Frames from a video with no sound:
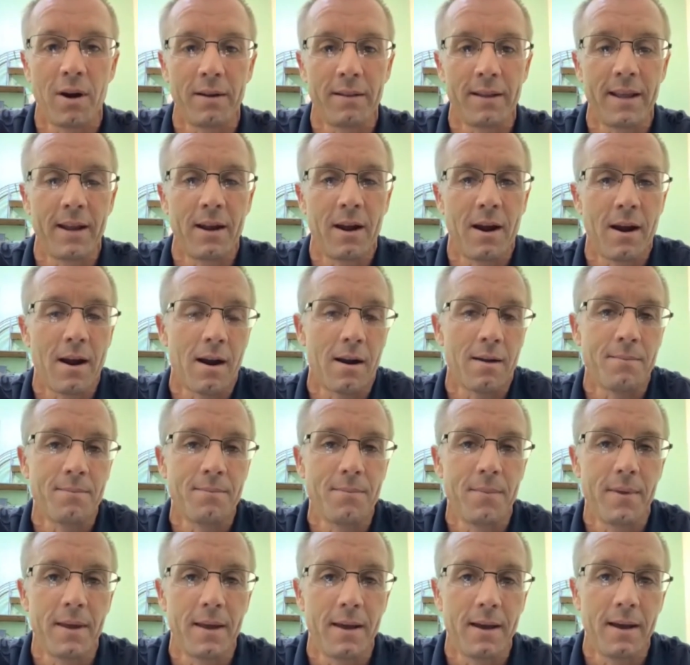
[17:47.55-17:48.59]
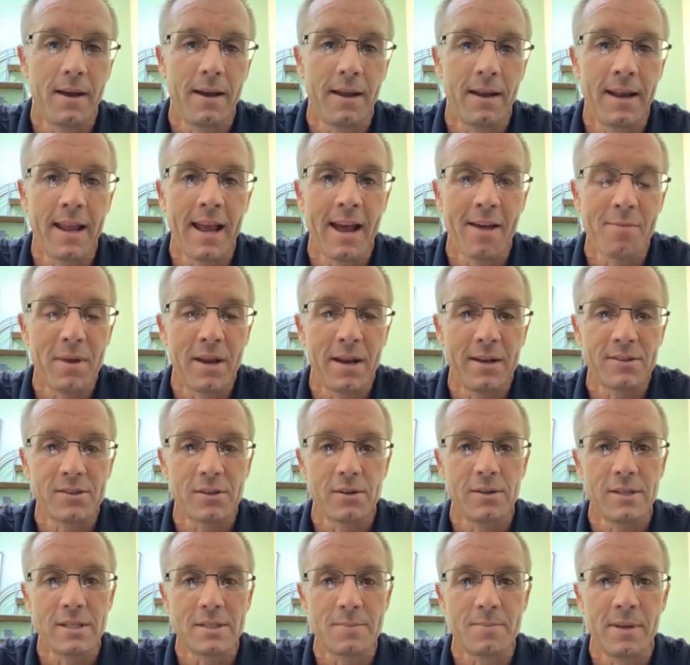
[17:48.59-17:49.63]
And they are, uh, and have been.
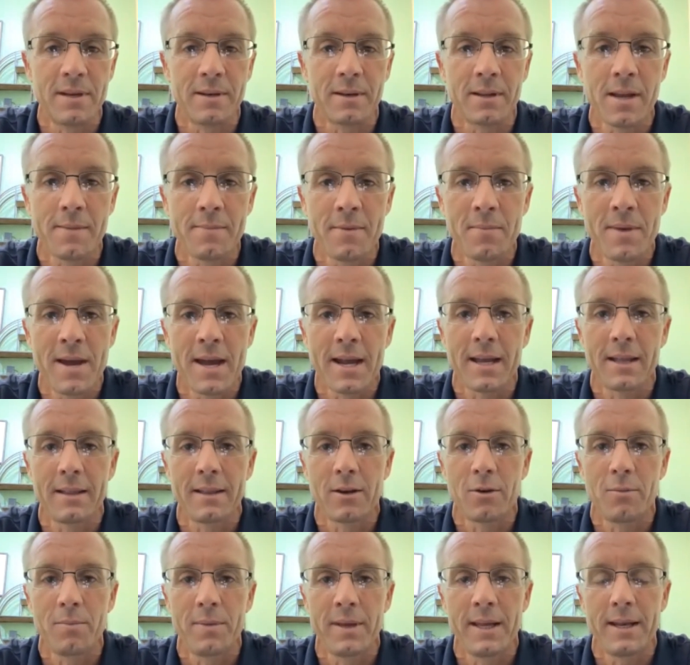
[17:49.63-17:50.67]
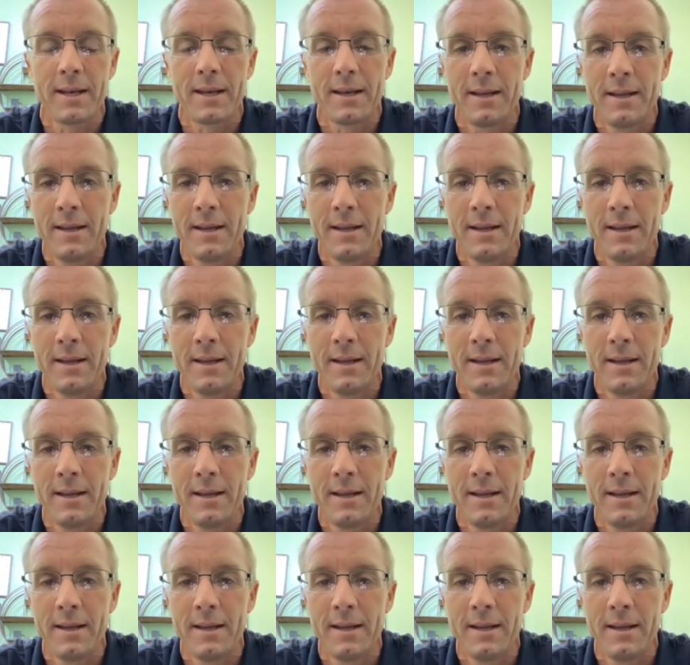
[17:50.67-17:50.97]
So it's been coming back a little bit.